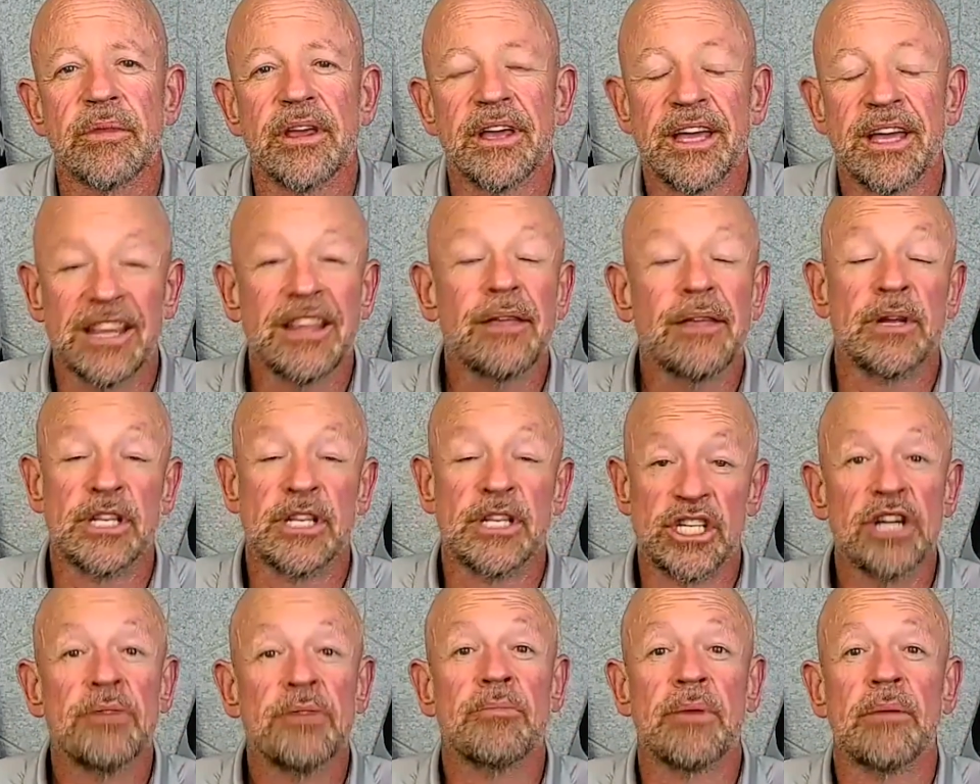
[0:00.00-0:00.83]
Give them a
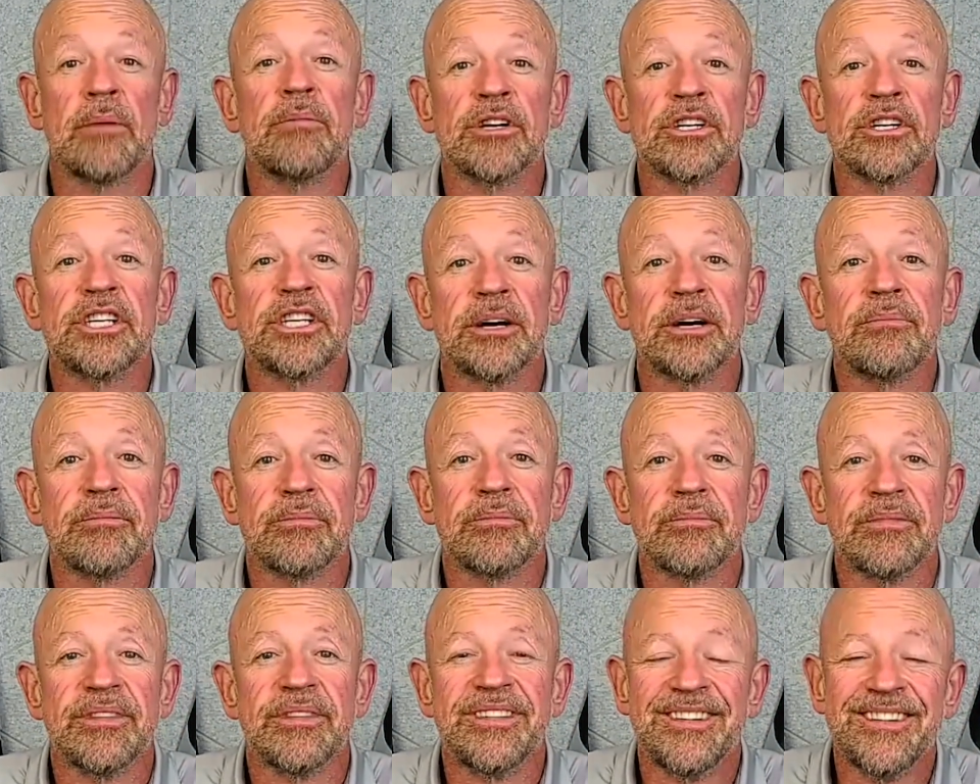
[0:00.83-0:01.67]
gym membership.
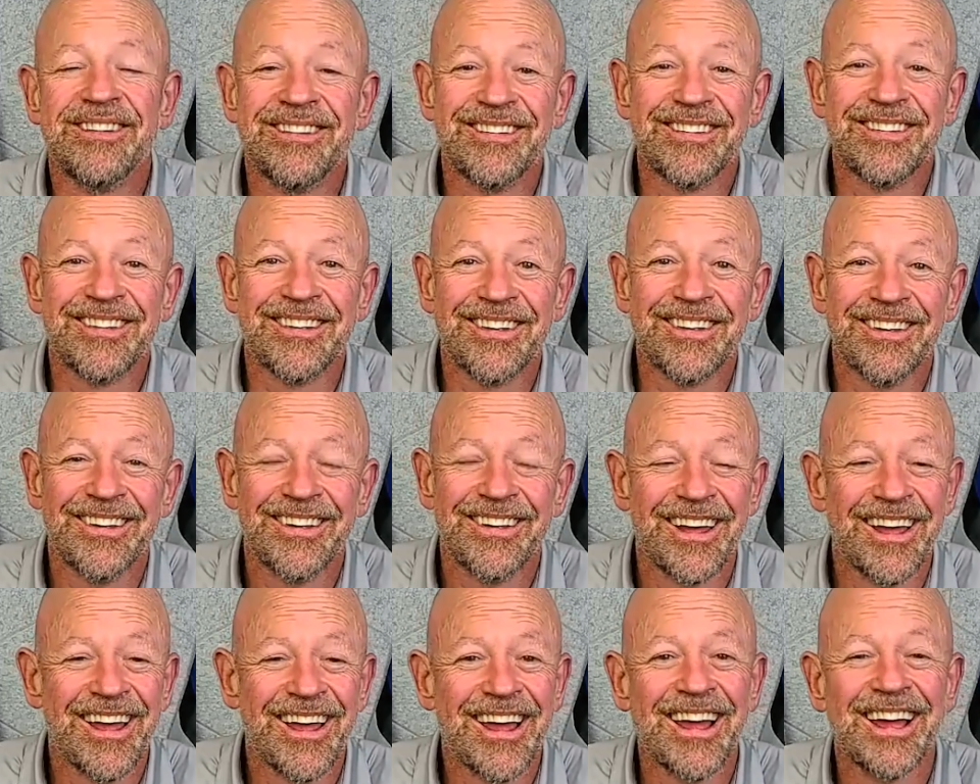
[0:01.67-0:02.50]

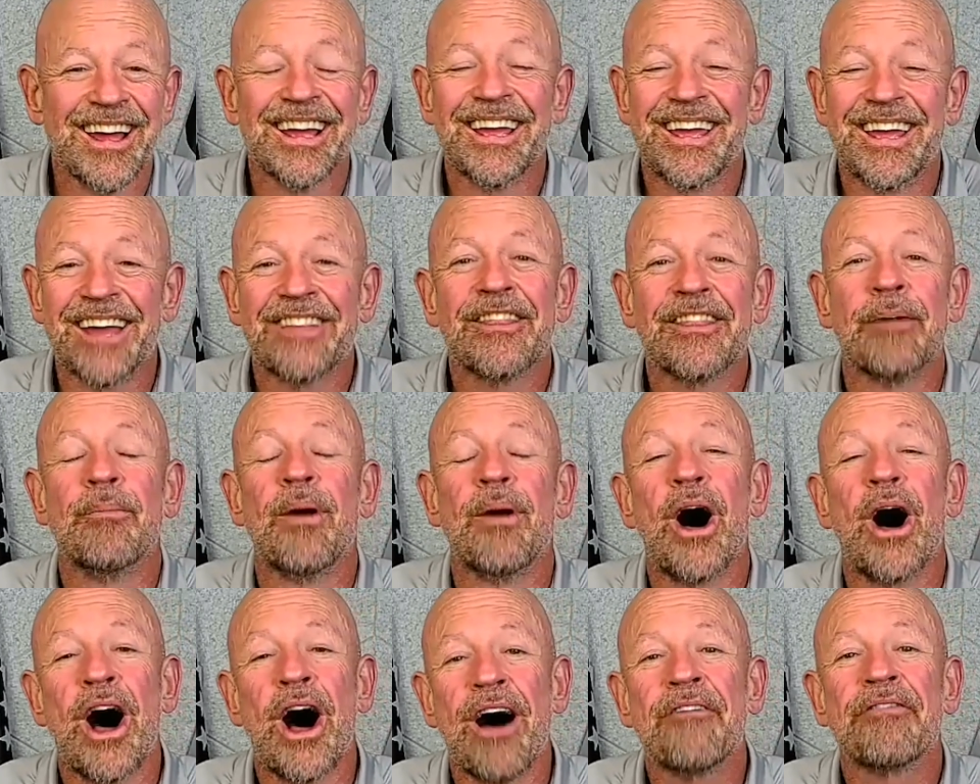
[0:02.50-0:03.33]
Get them
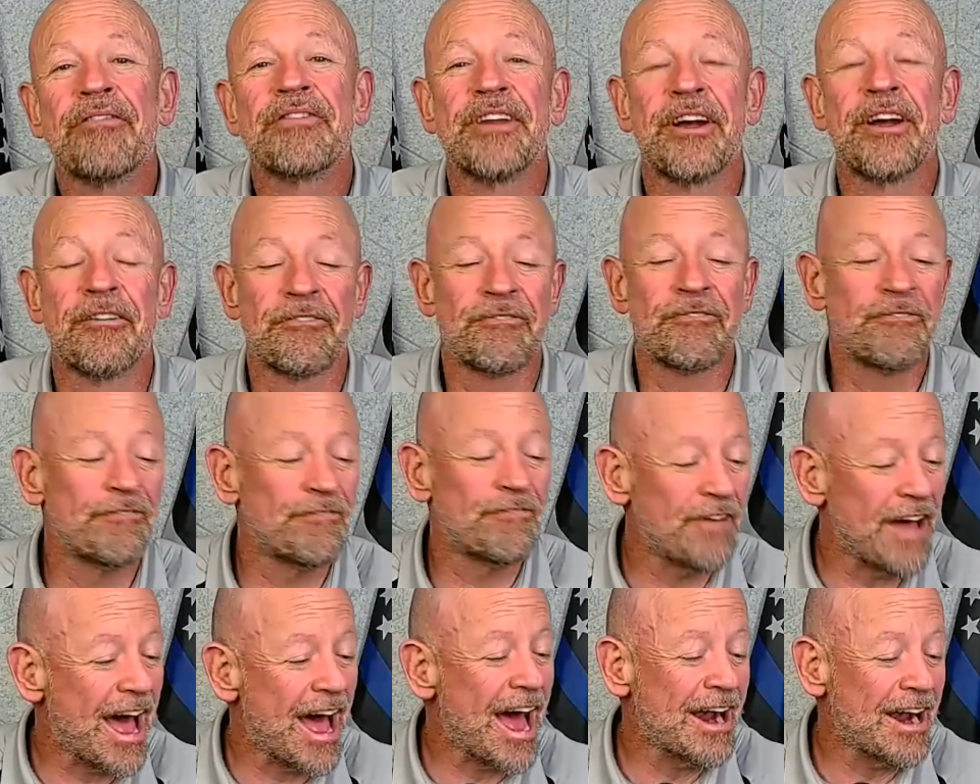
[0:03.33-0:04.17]
off their
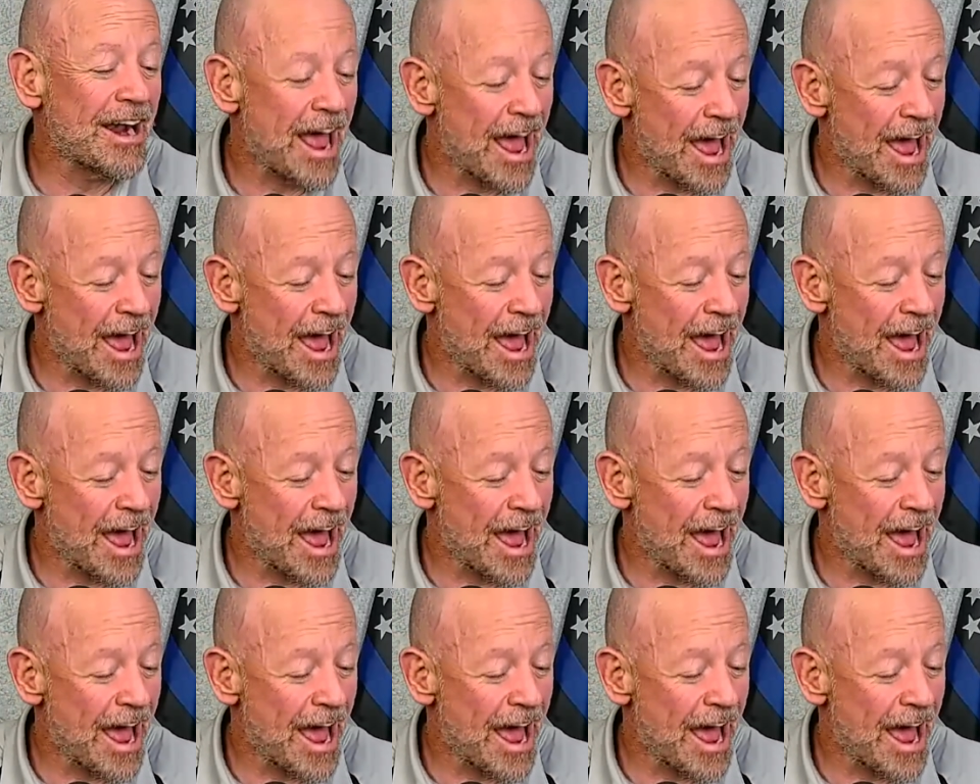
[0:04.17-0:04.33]
fat